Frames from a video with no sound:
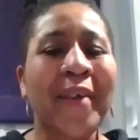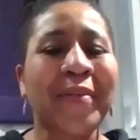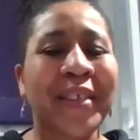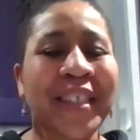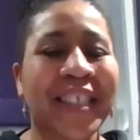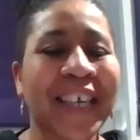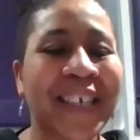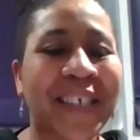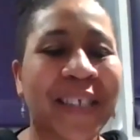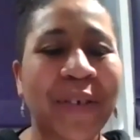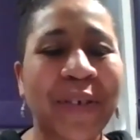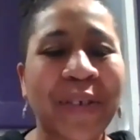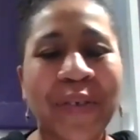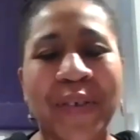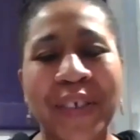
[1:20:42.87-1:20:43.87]
I would say
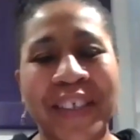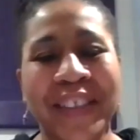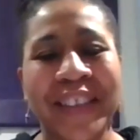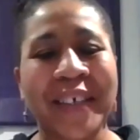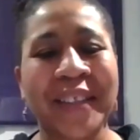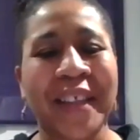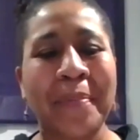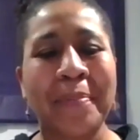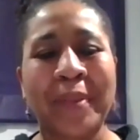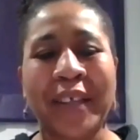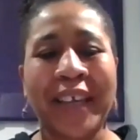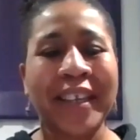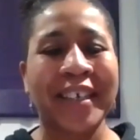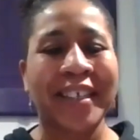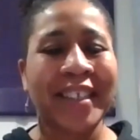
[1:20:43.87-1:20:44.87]
so. That that
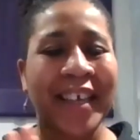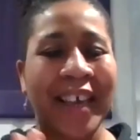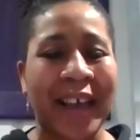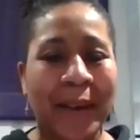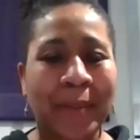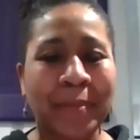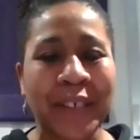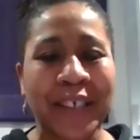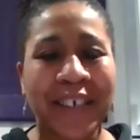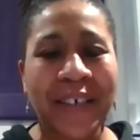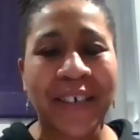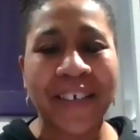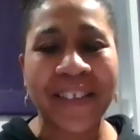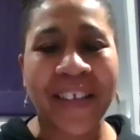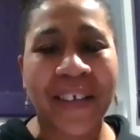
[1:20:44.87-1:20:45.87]
plate is
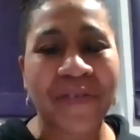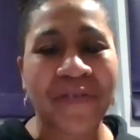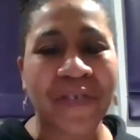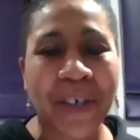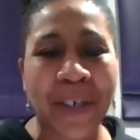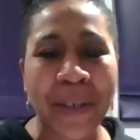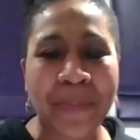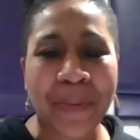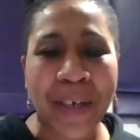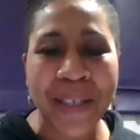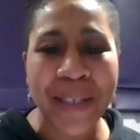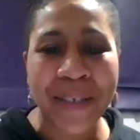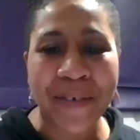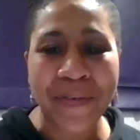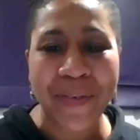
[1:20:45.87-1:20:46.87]
empty. That is very
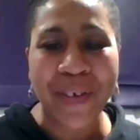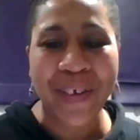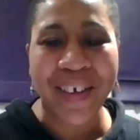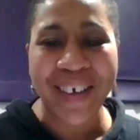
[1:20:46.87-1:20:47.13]
impressive.